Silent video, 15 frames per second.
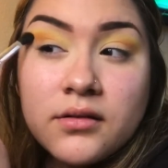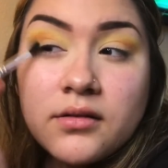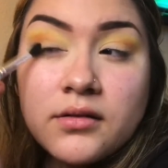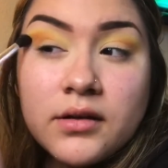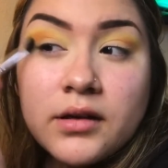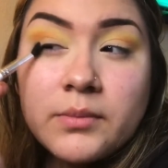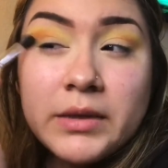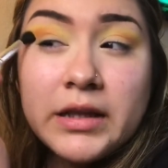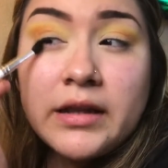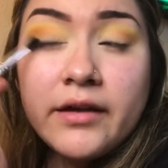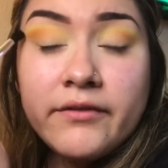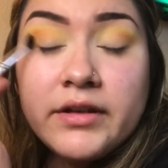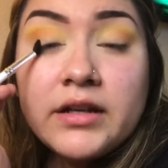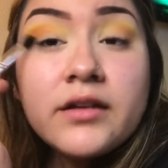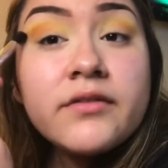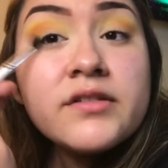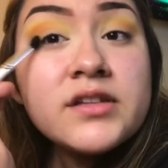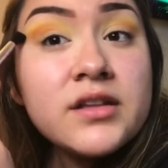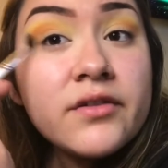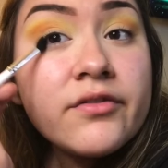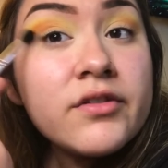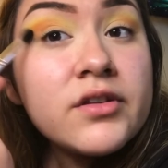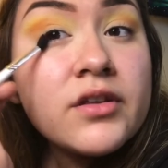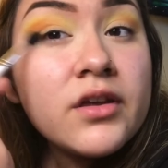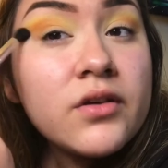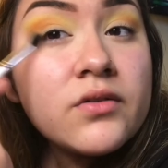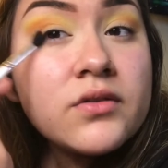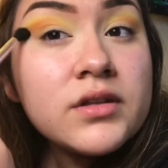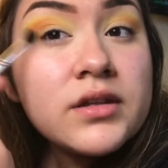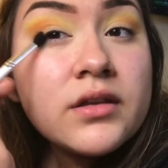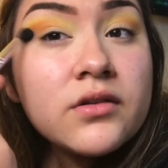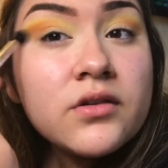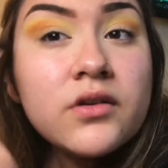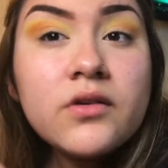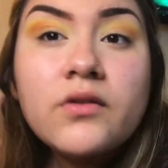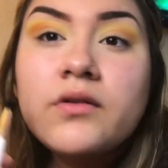I mean, lovey-dovey stuff is cute still too.